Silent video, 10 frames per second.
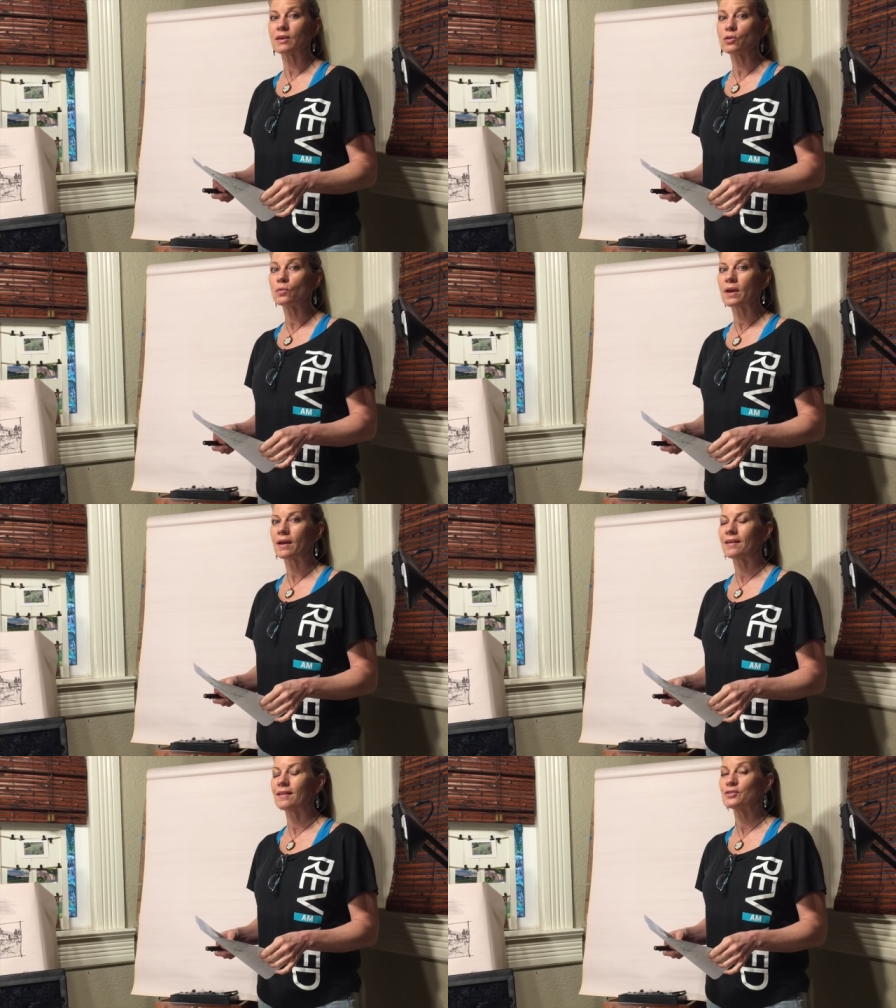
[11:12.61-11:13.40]
that you
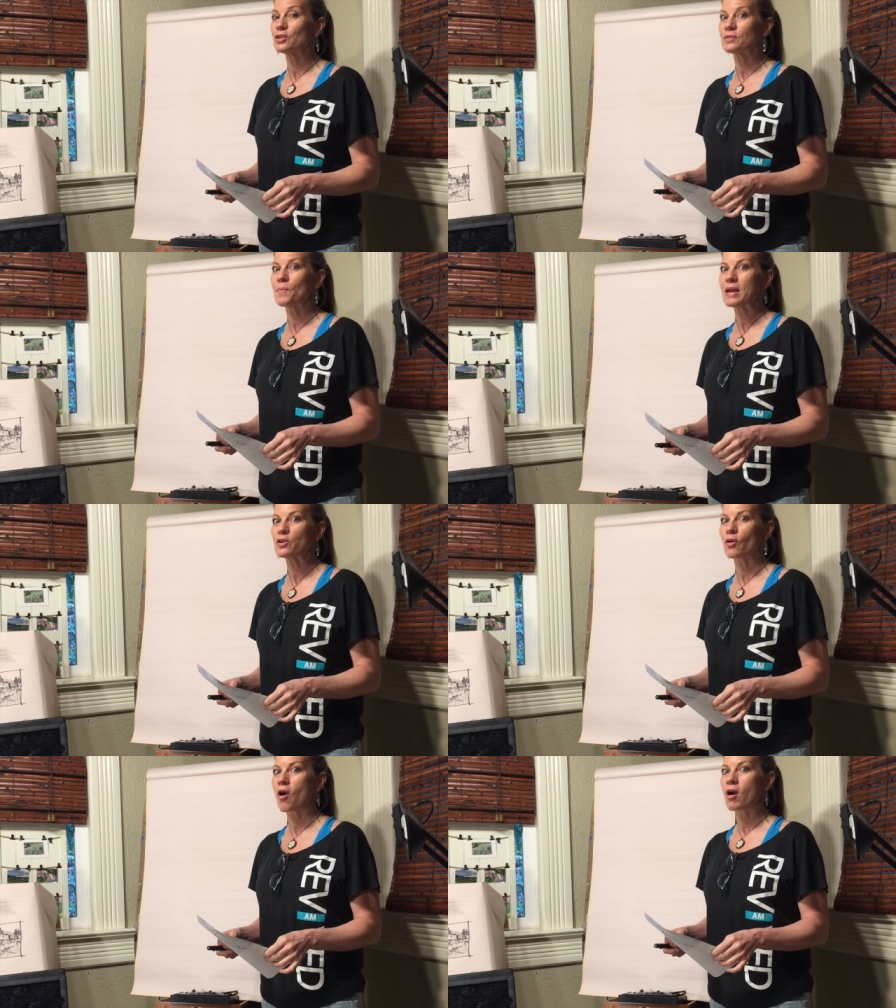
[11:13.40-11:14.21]
can just
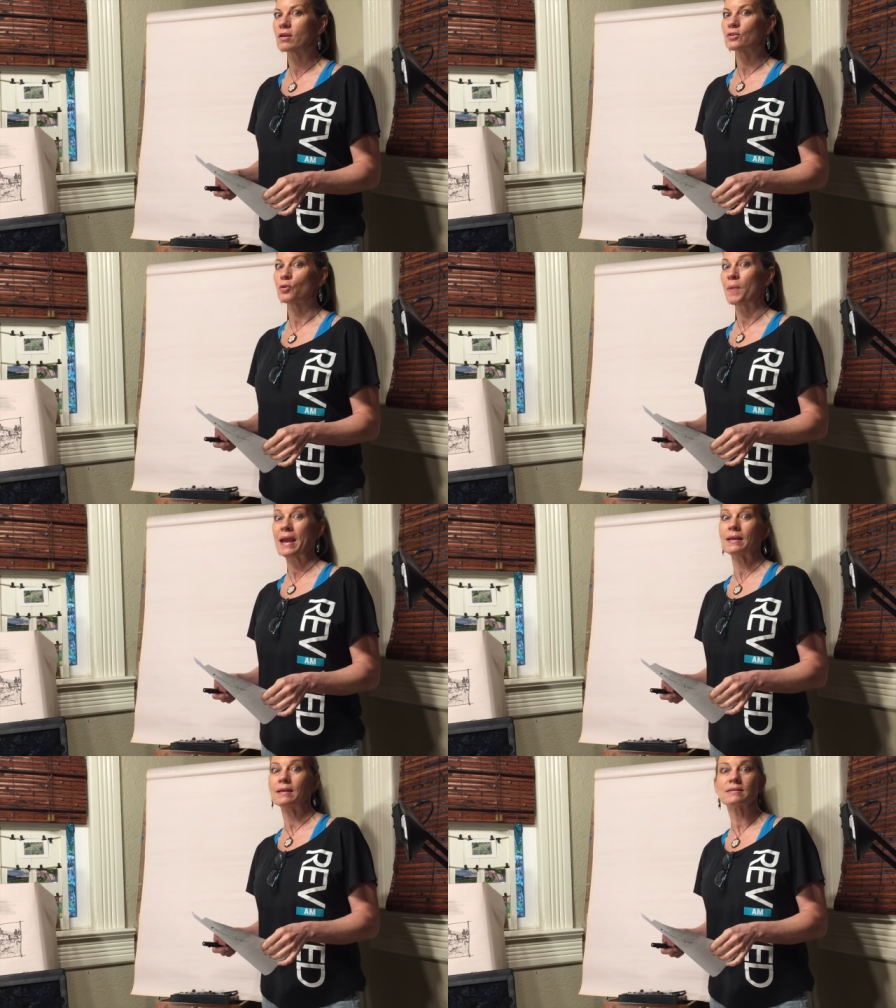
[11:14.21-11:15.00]
make your art, your
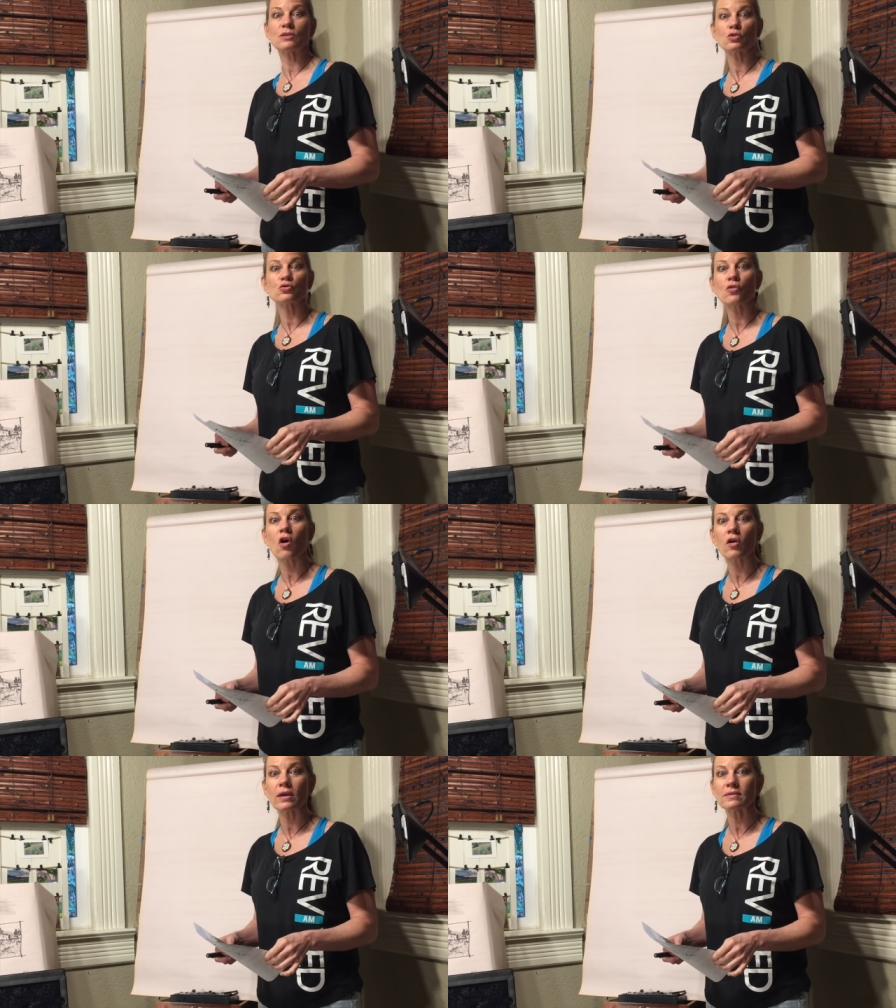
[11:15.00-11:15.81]
paintings, and your
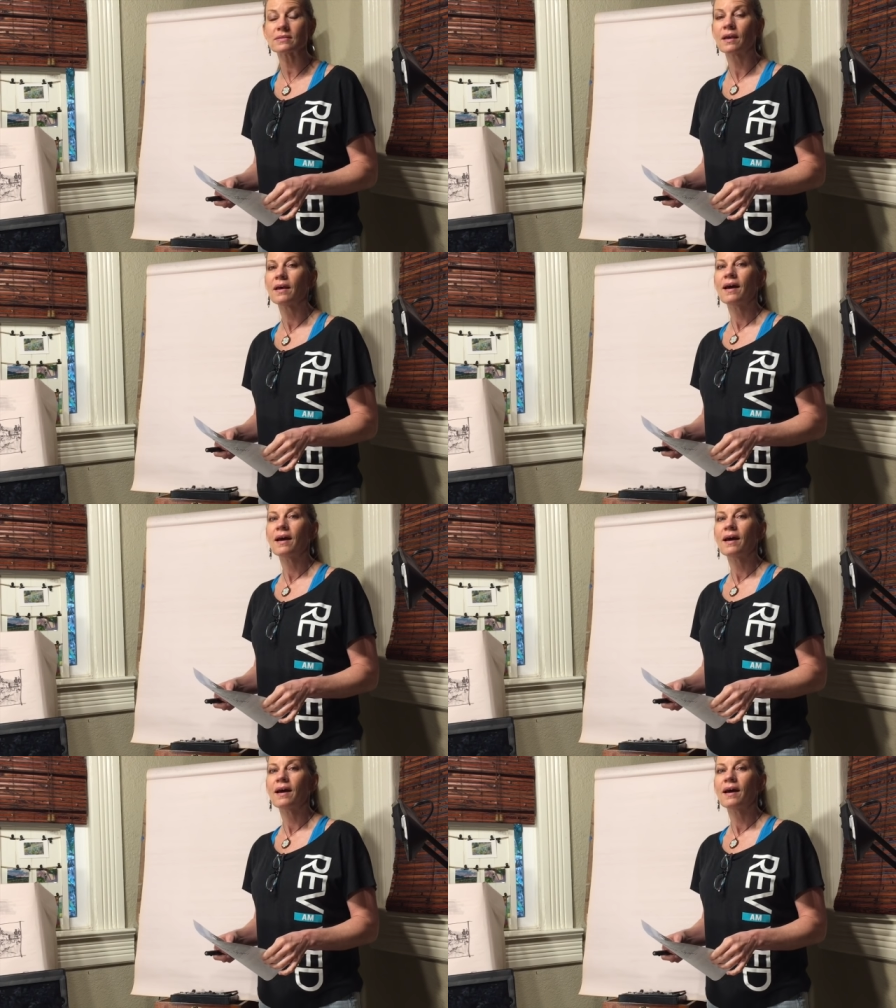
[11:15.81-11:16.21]
drawings